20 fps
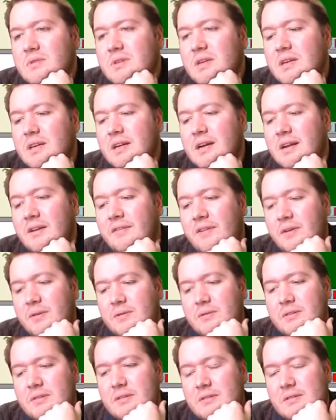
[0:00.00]
Kind of
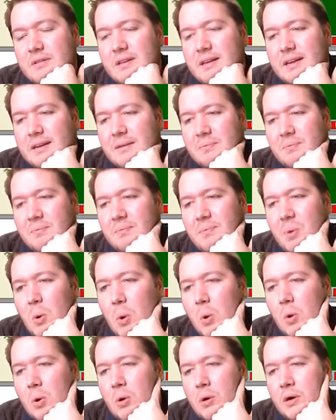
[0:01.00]
feels like
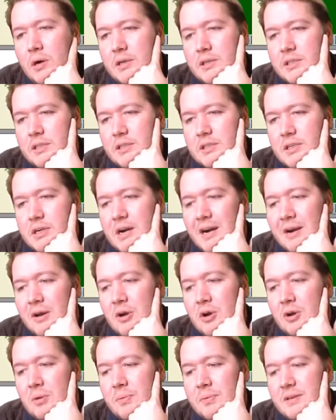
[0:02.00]
poor just trying to
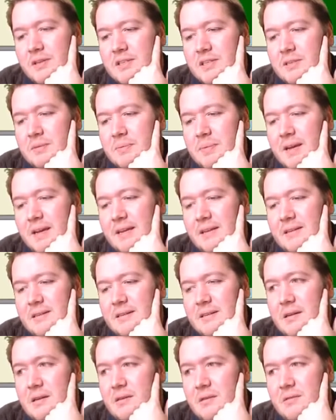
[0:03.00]
hope that spades
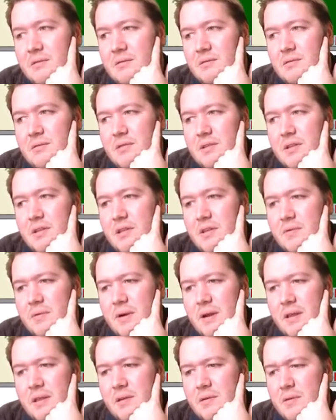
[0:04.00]
are
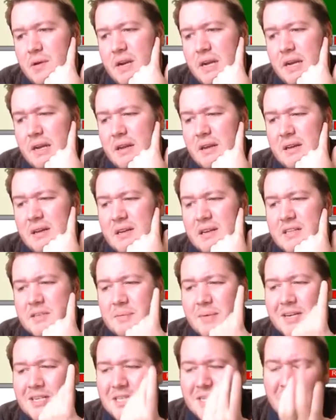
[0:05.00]
3-3.
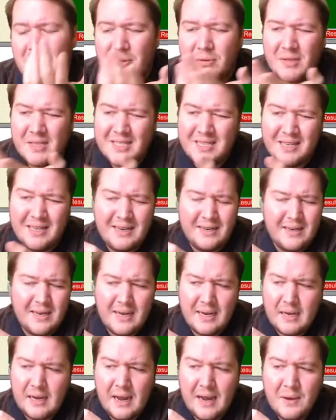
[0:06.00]
Especially on this lead,
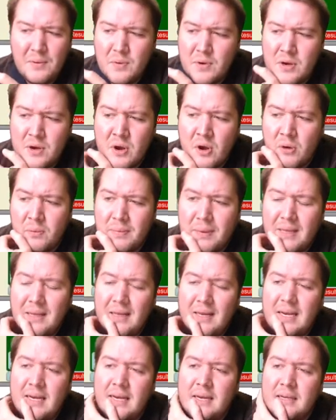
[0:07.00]
like, I would not be
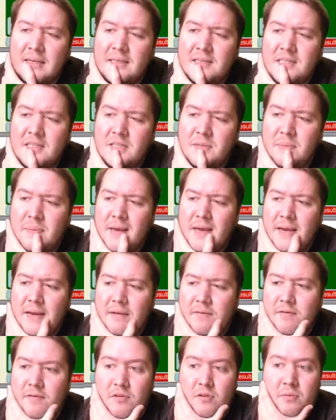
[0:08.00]
leading a
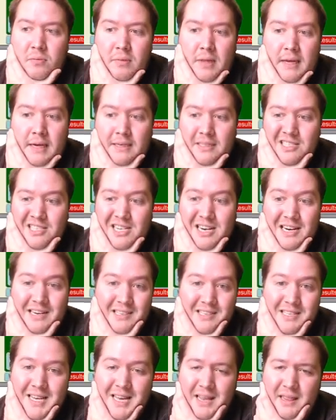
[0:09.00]
spade from, like, jack
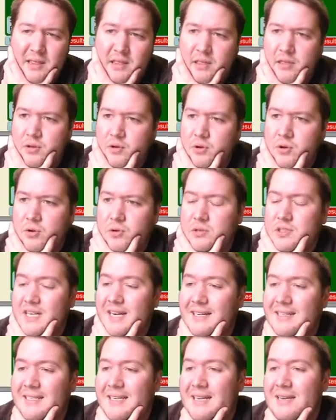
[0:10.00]
10 third or
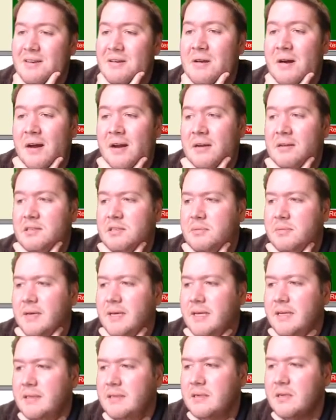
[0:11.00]
jack 10 nine of
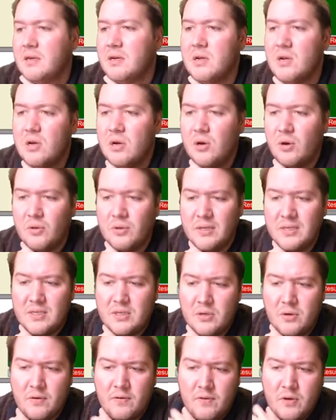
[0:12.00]
spades on this
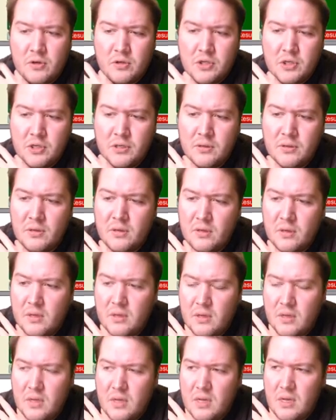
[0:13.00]
sort of auction.
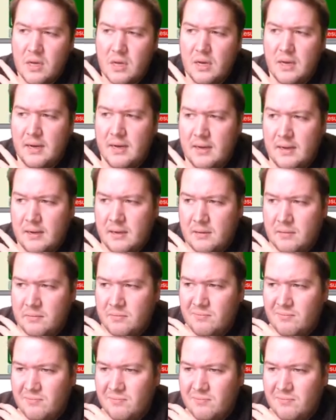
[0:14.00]
Um,